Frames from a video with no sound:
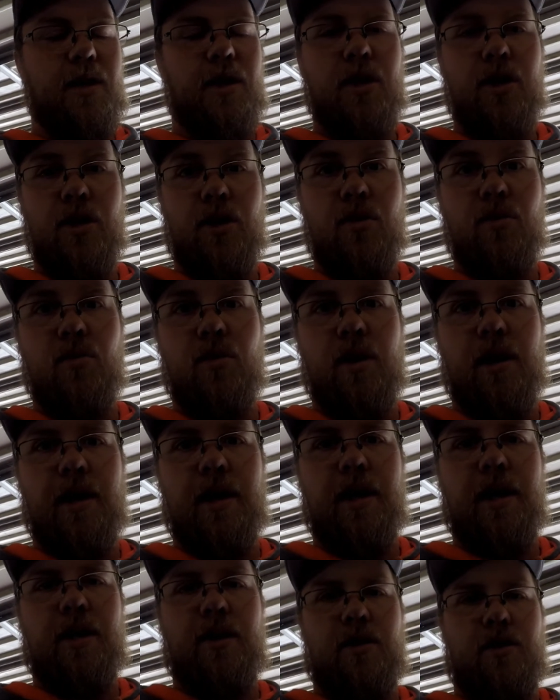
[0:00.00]
you
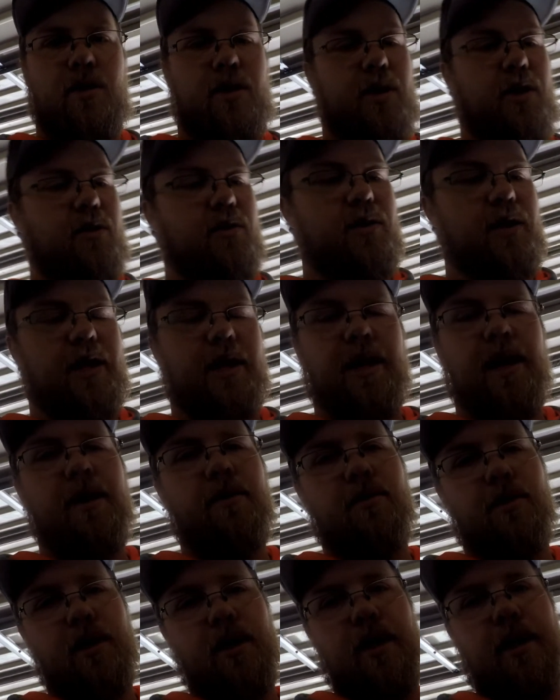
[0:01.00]
like or you think I
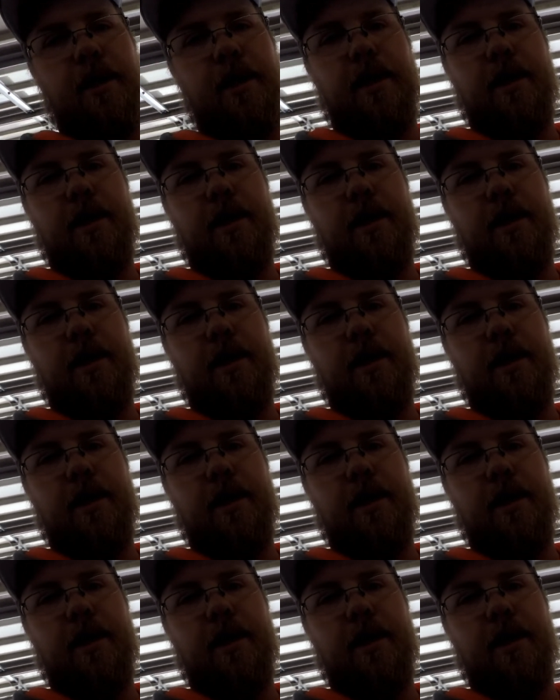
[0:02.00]
would like,